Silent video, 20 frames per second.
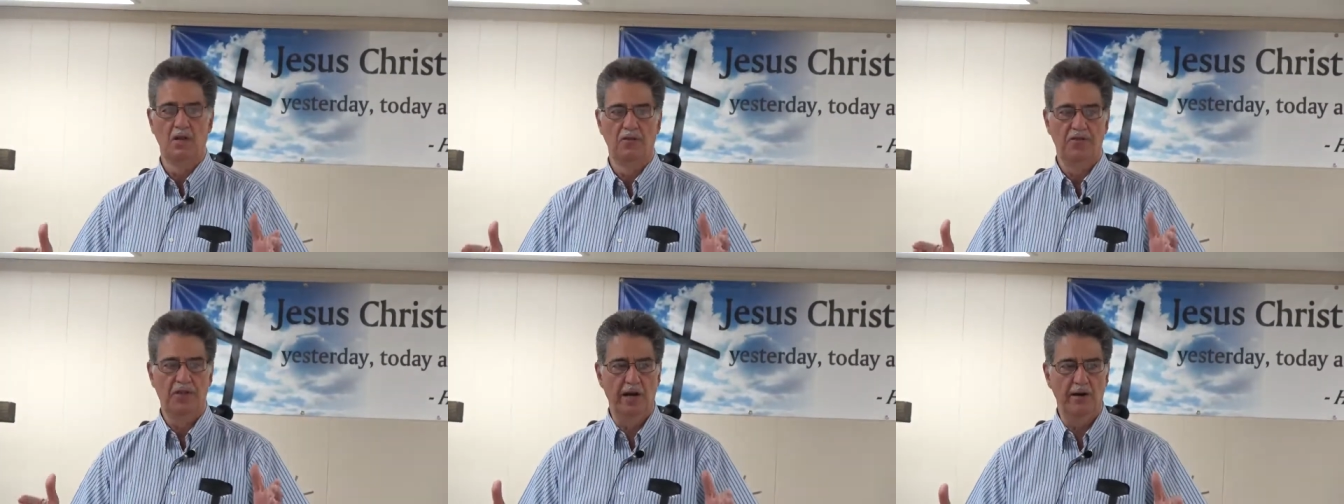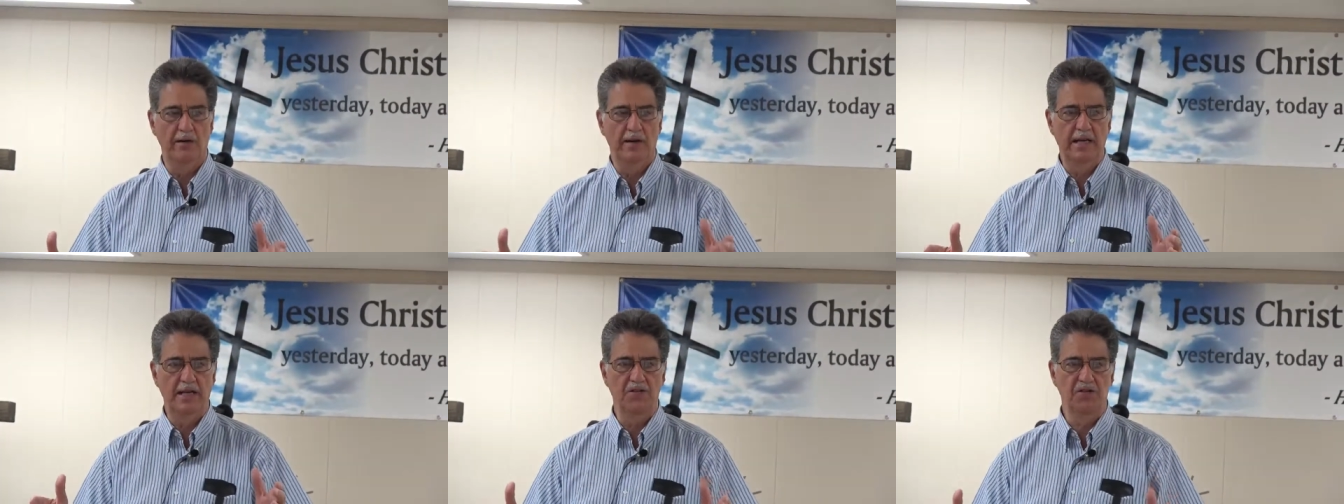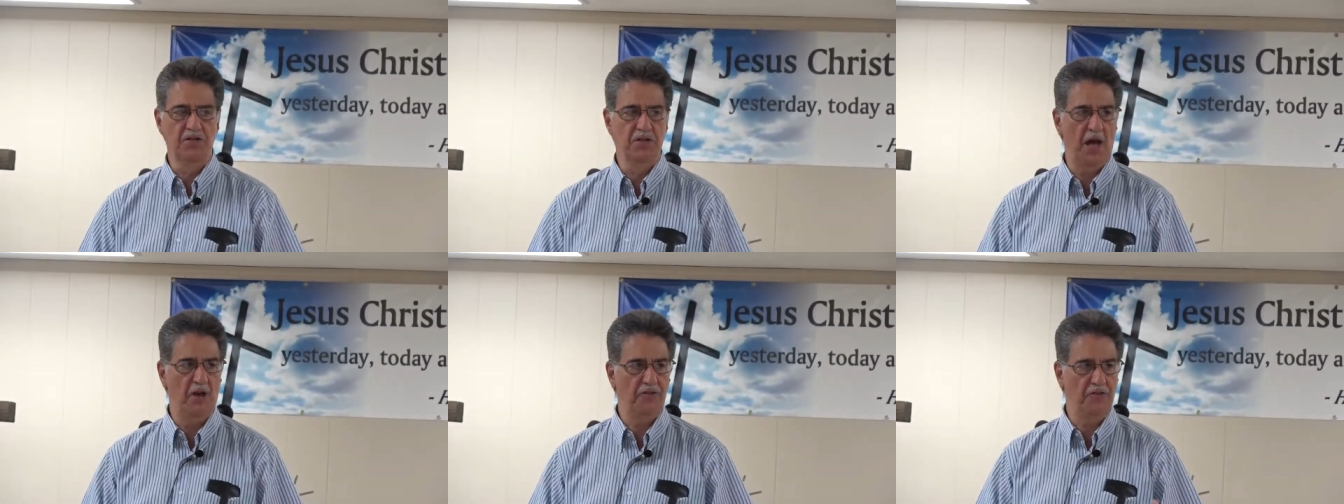there is
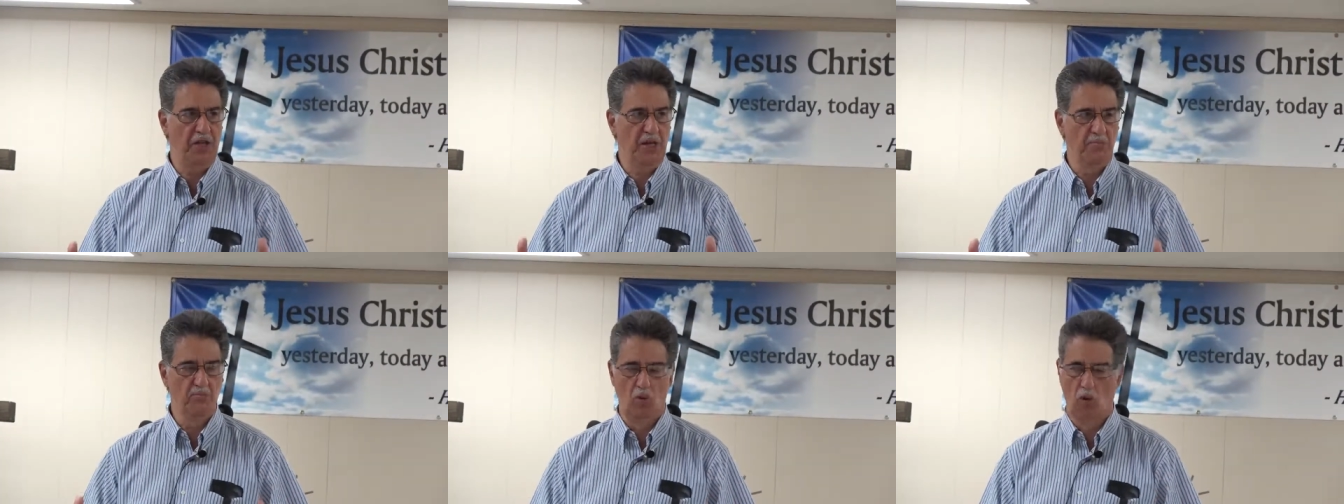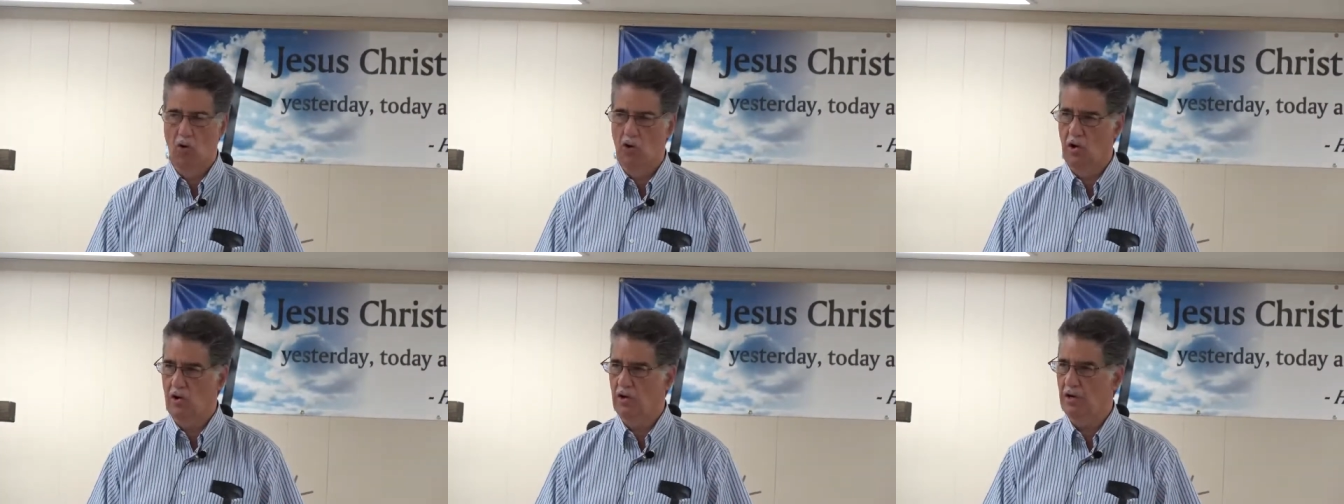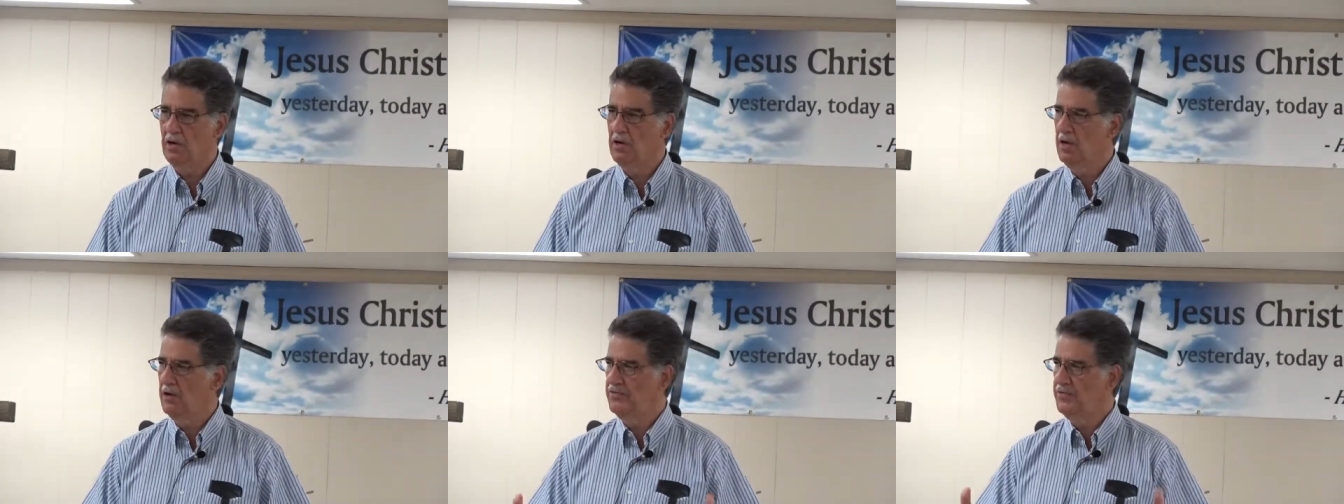nothing
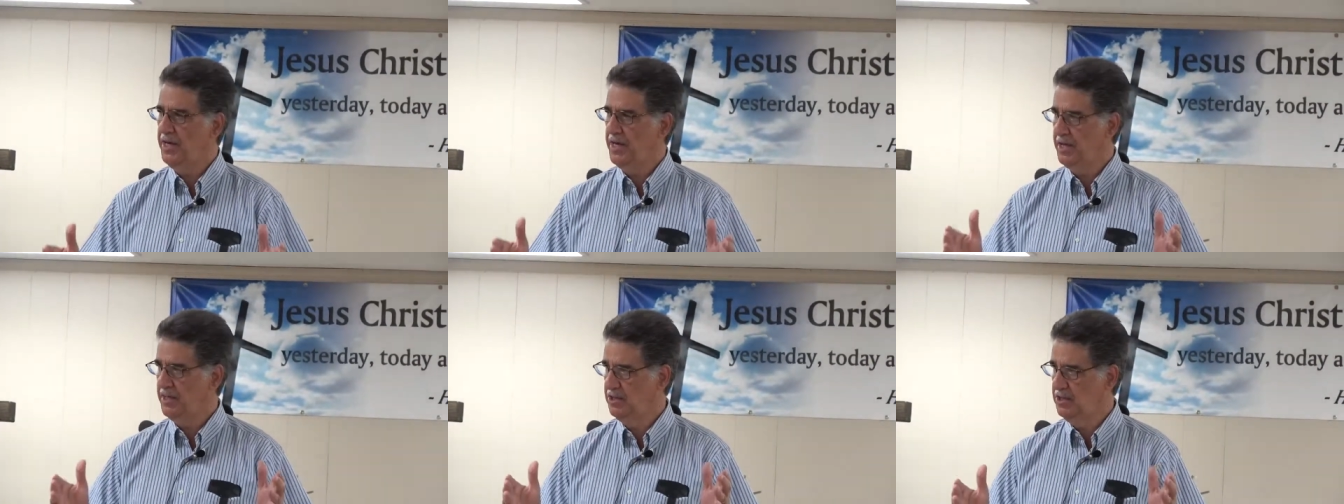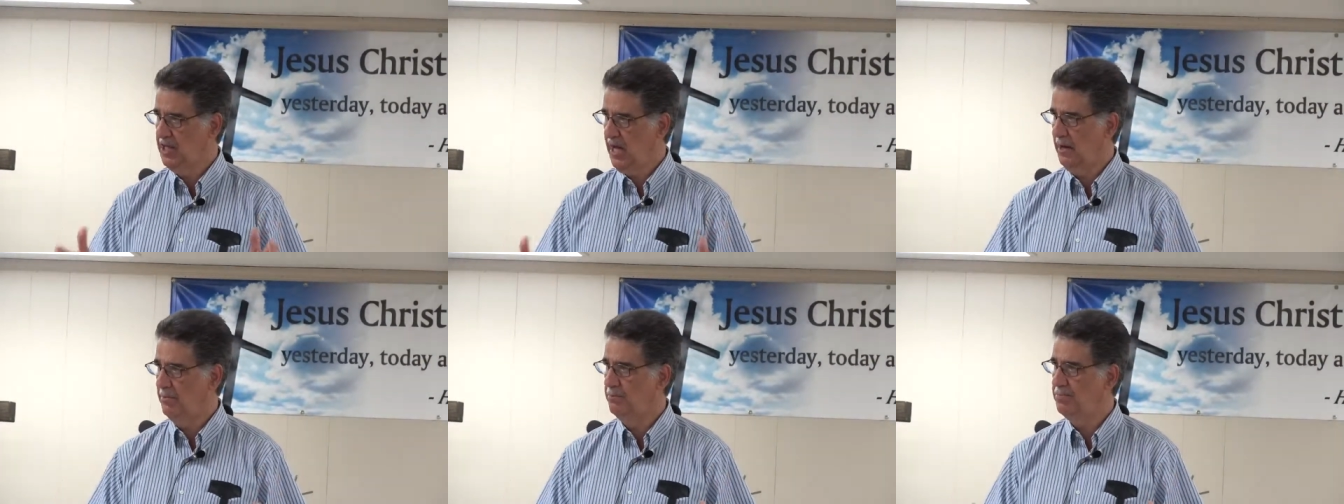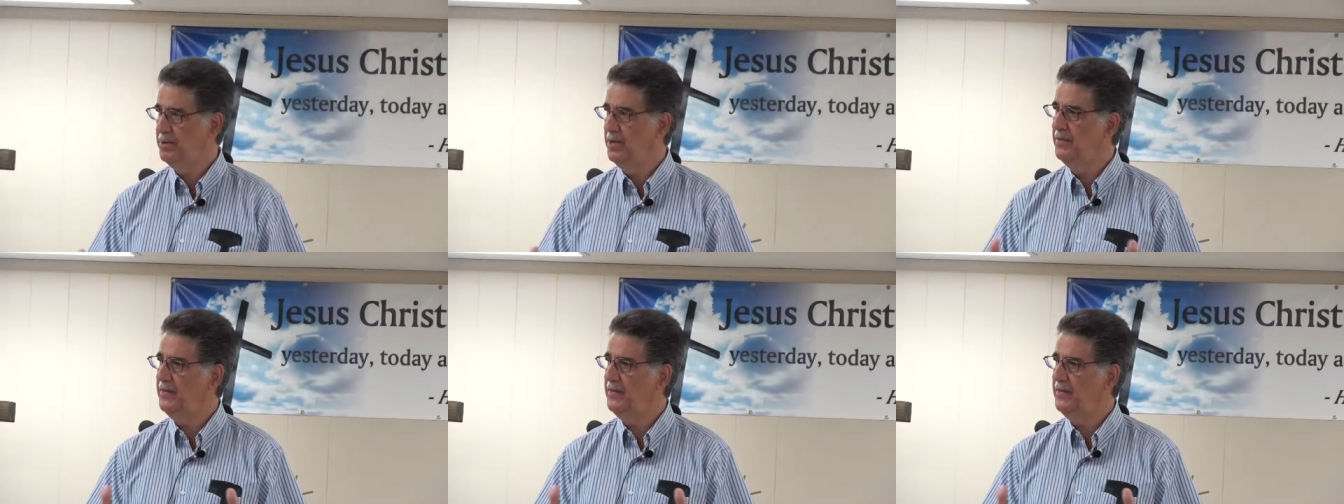more than a dump.